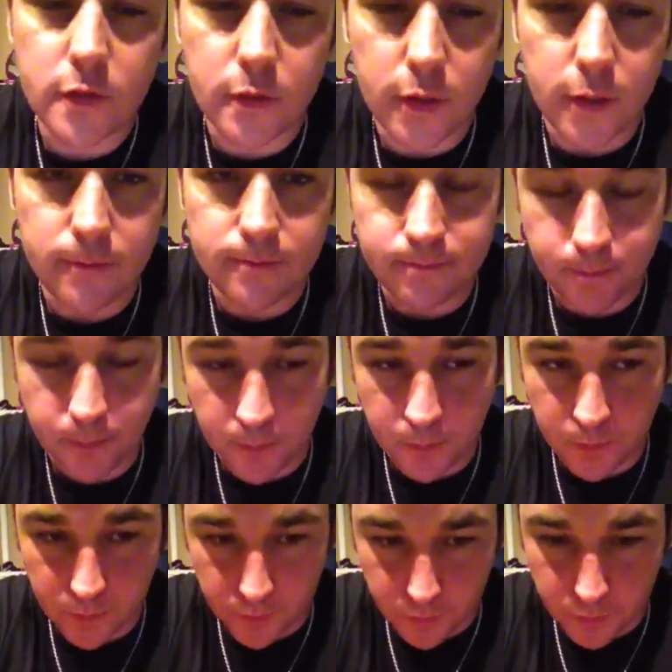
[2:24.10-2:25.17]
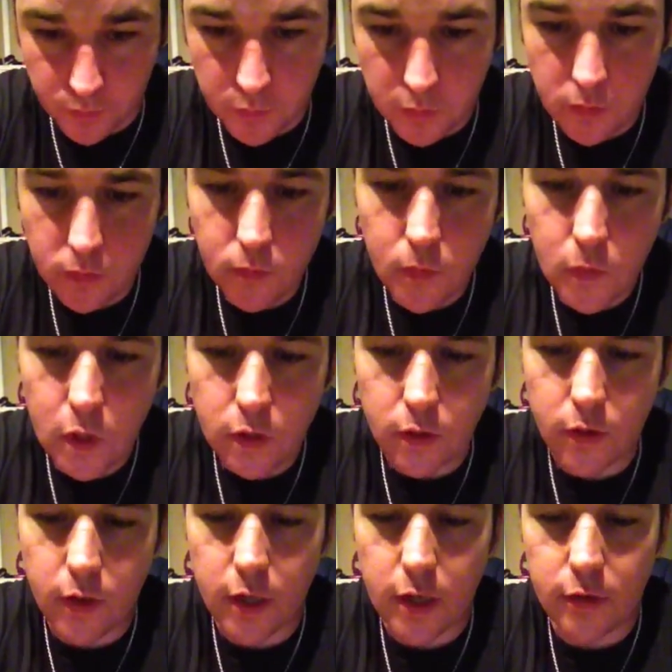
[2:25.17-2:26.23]
screen.
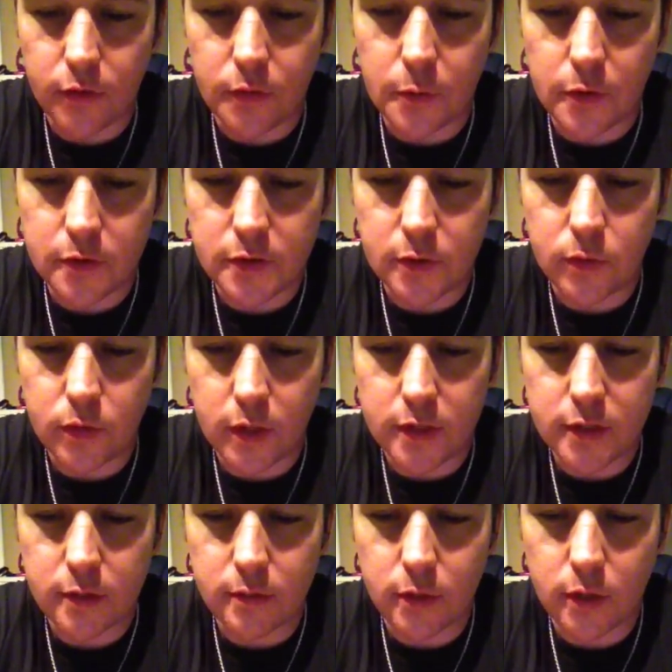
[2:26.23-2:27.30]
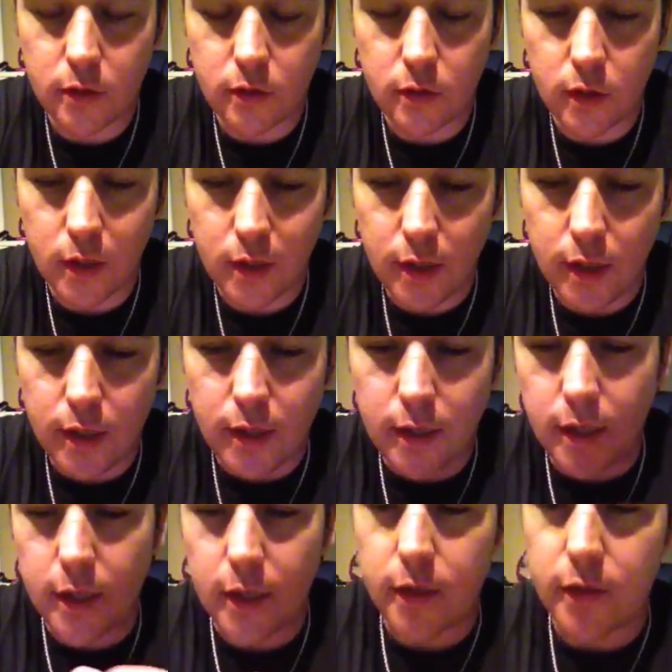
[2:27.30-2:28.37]
The thing I was most impressed about
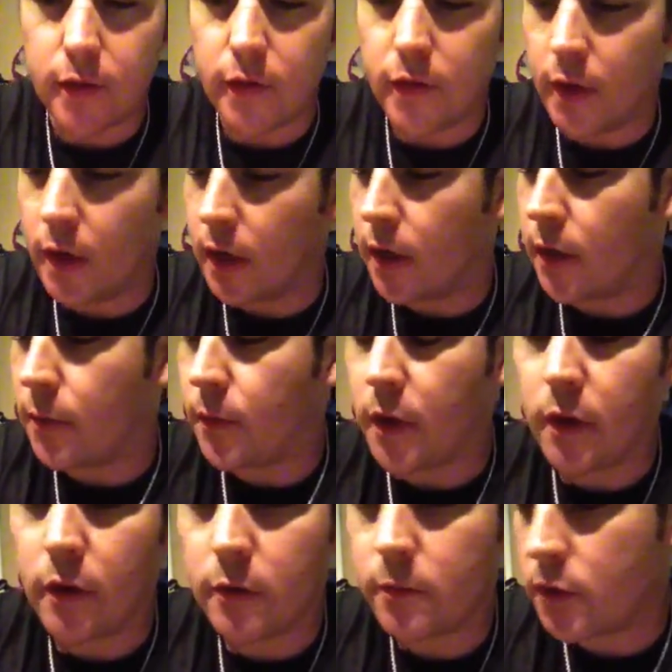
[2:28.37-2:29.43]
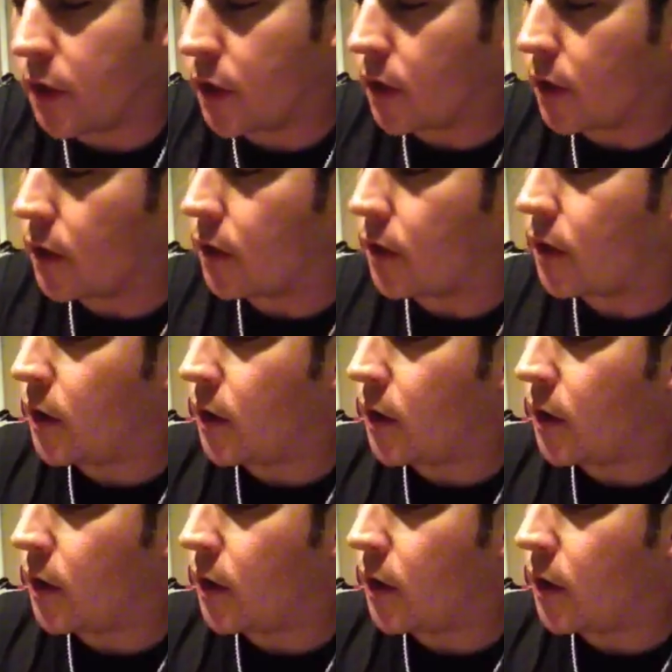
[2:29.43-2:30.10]
is the ohm checker.